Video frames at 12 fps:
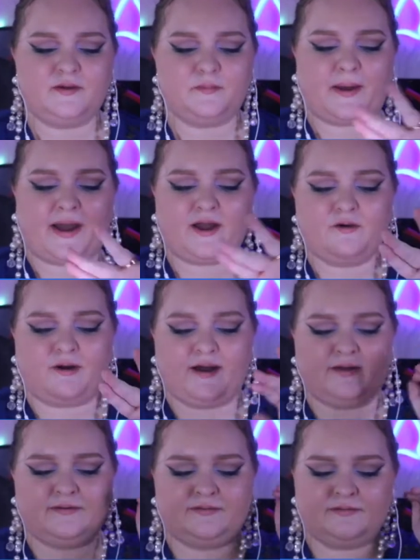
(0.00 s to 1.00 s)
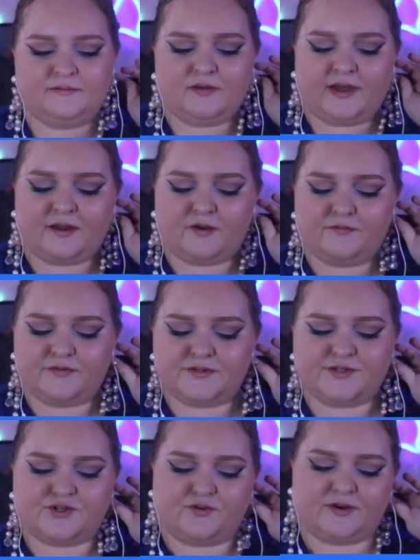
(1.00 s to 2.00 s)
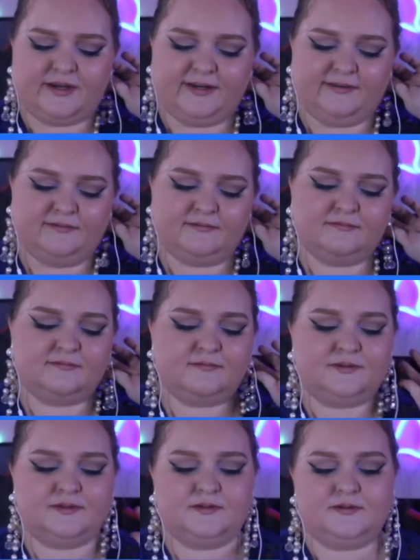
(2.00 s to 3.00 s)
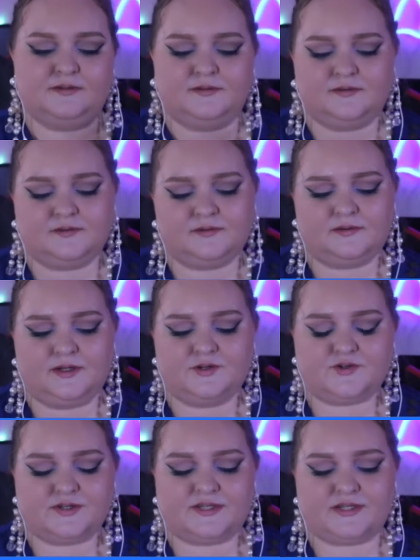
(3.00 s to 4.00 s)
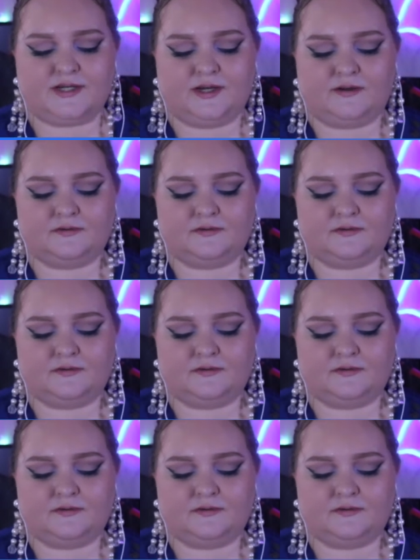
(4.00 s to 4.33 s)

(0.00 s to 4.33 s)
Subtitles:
the background, like, of the screen. Interesting.